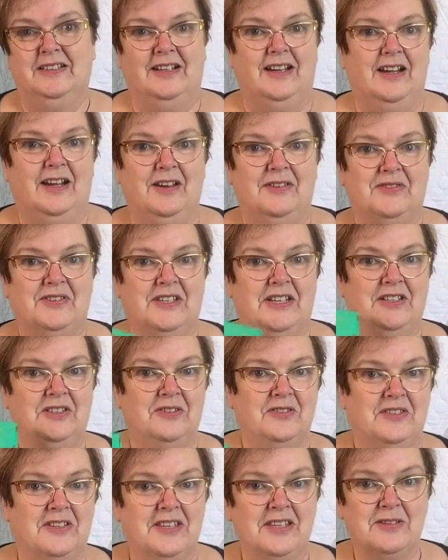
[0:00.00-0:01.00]
I've said
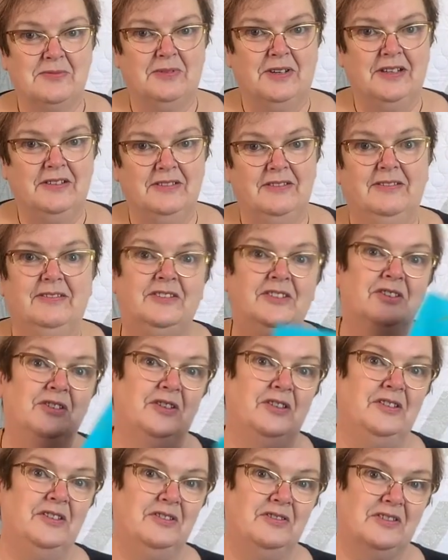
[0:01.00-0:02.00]
use this one, you
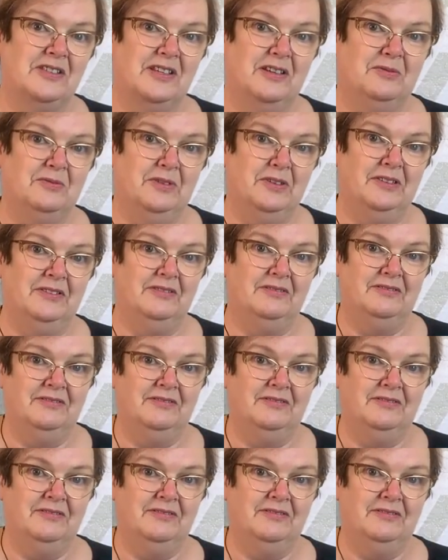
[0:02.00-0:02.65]
can use that one.